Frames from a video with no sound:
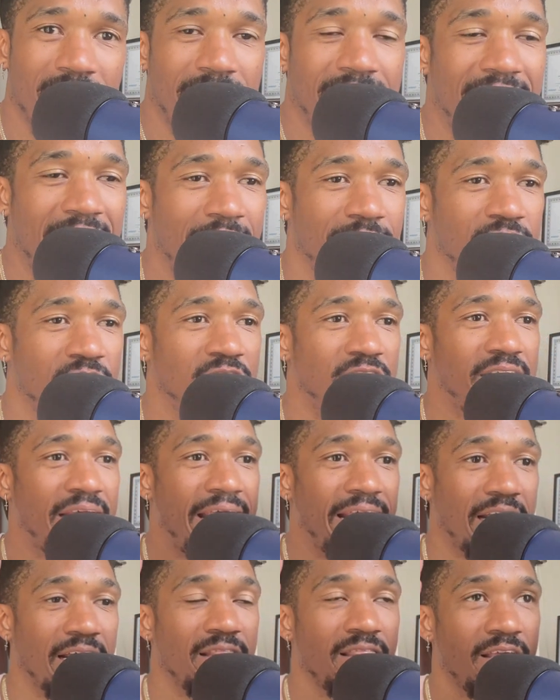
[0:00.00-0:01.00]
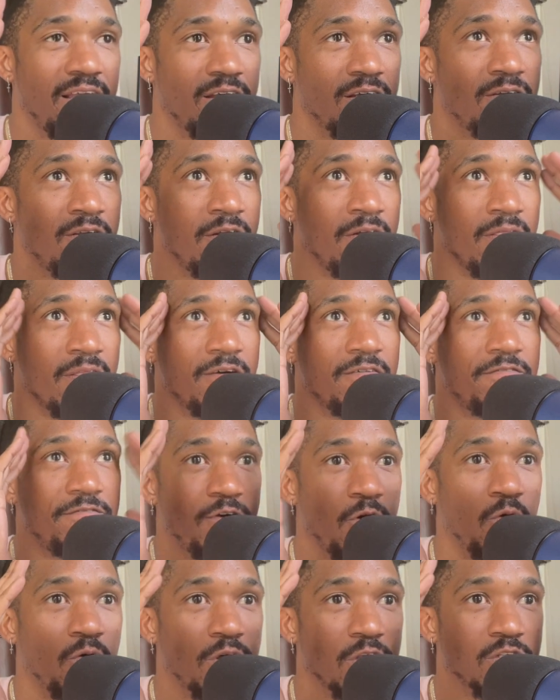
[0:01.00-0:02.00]
They have taken their
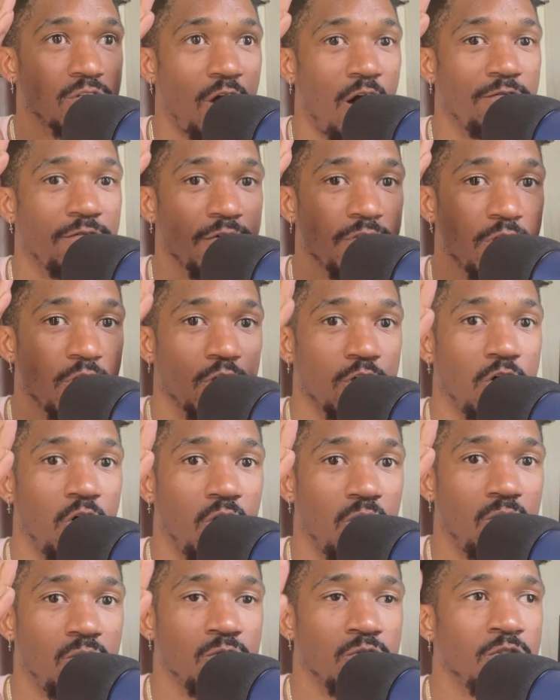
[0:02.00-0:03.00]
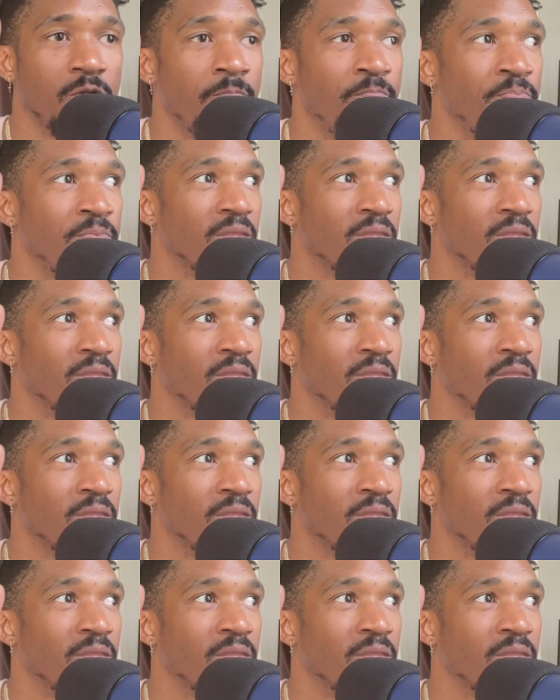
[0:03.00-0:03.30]
focus off of their goals